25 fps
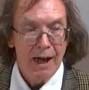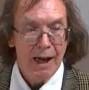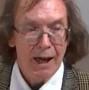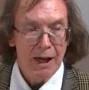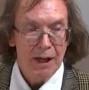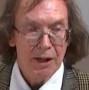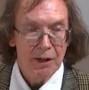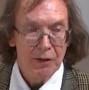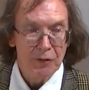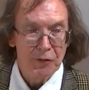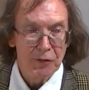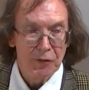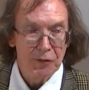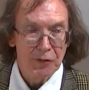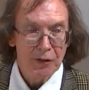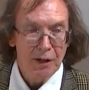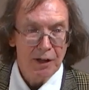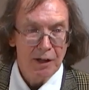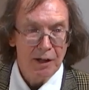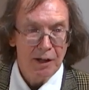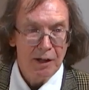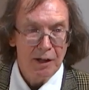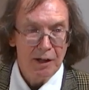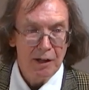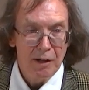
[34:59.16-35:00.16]
as
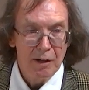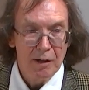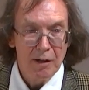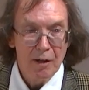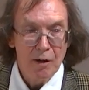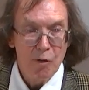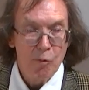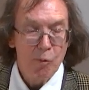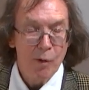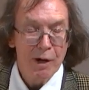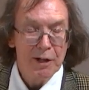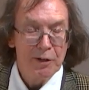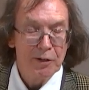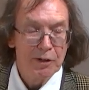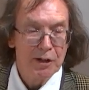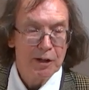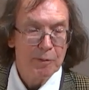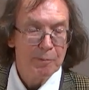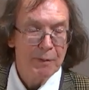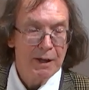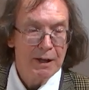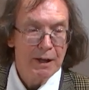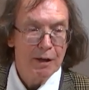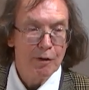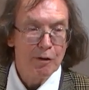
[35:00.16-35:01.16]
uh,
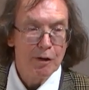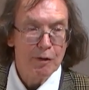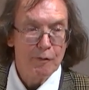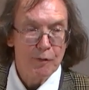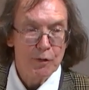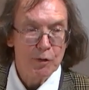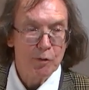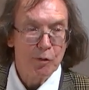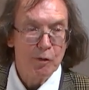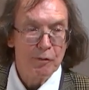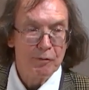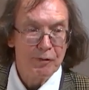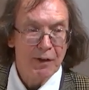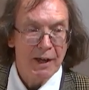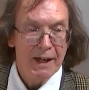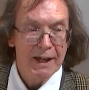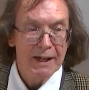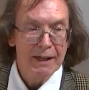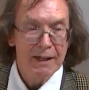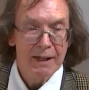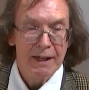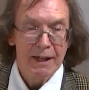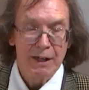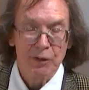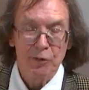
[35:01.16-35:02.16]
welcome here if you're
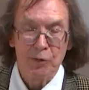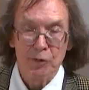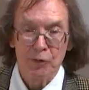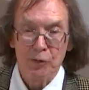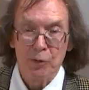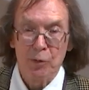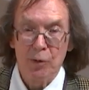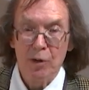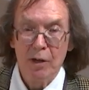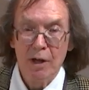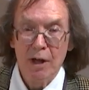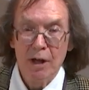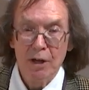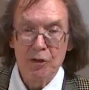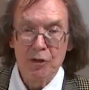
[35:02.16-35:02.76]
Vikings, or